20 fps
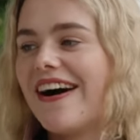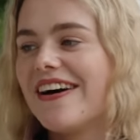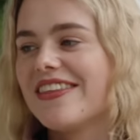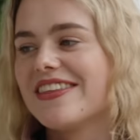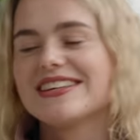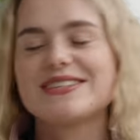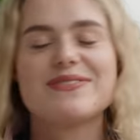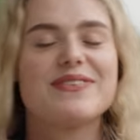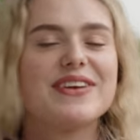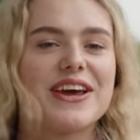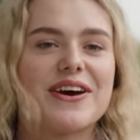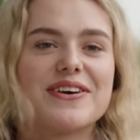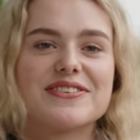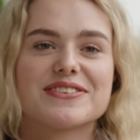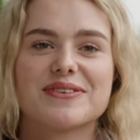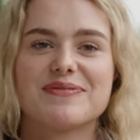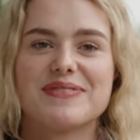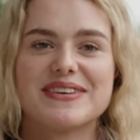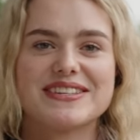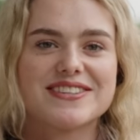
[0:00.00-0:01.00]
This video is
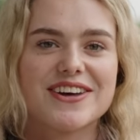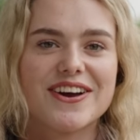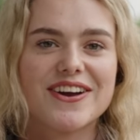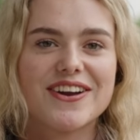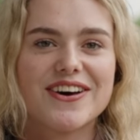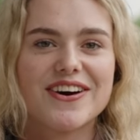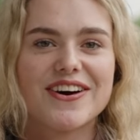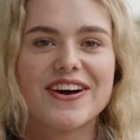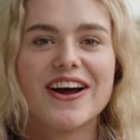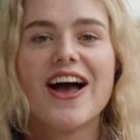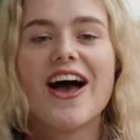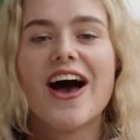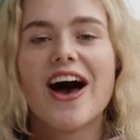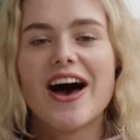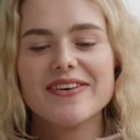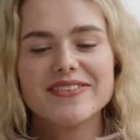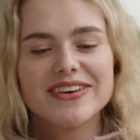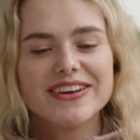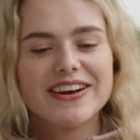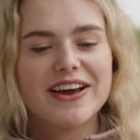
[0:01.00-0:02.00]
gonna be so long.
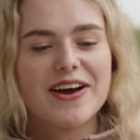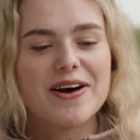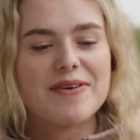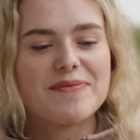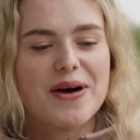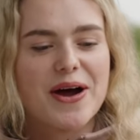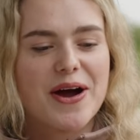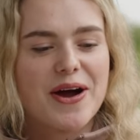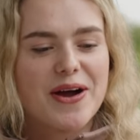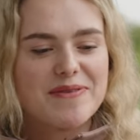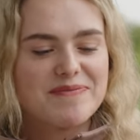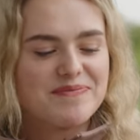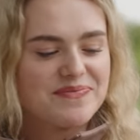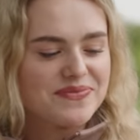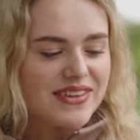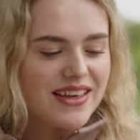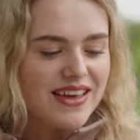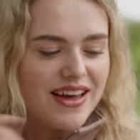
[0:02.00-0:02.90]
I'm gonna come home,